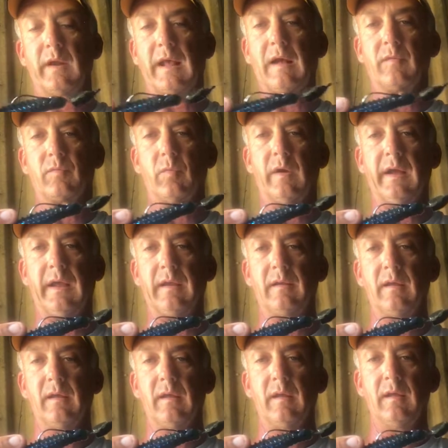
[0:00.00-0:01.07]
is a one ounce
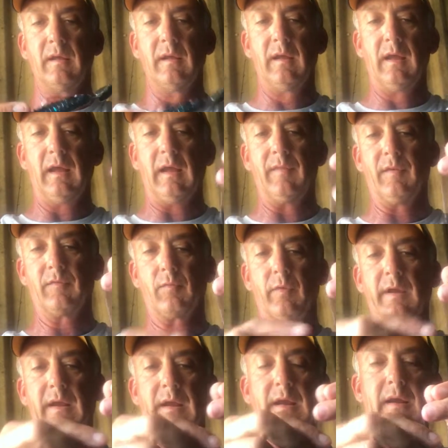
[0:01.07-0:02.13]
weight, and
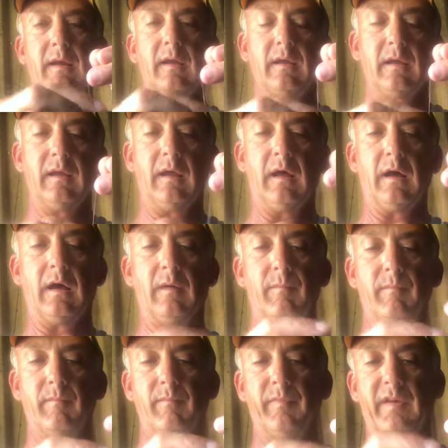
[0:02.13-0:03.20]
this rig
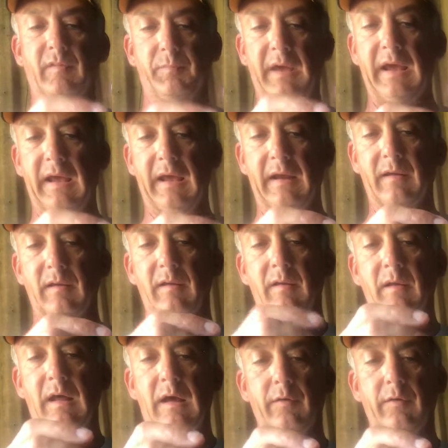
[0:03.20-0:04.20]
um, is pegged.